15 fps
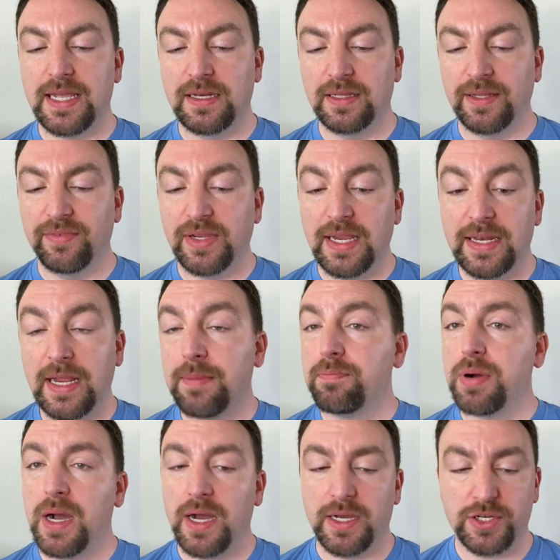and living in a
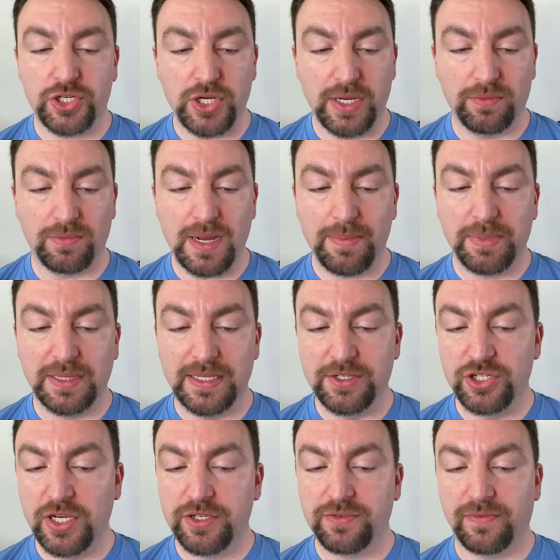posh and rapidly
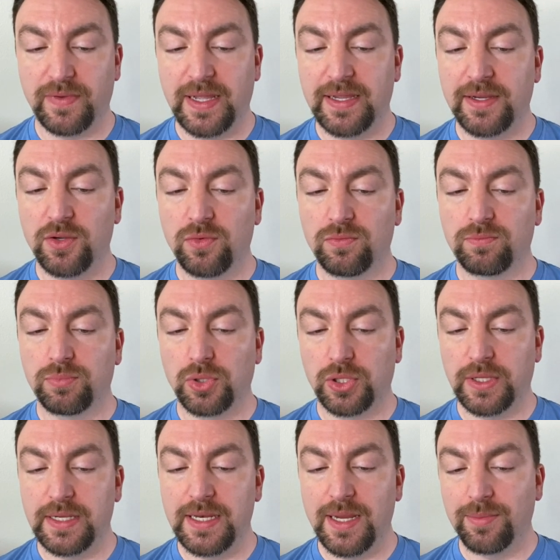gentrifying
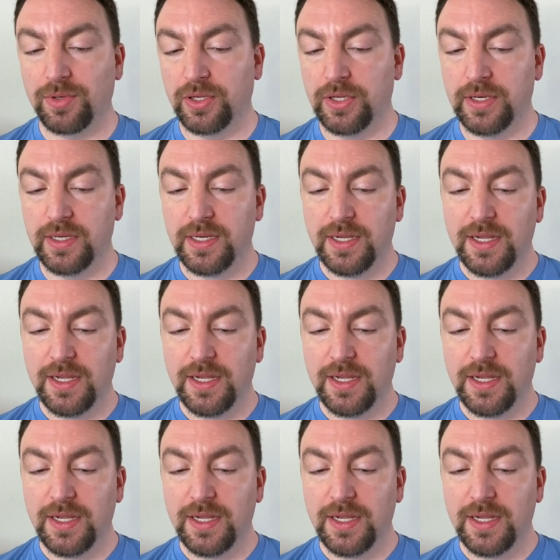Brooklyn neighborhood.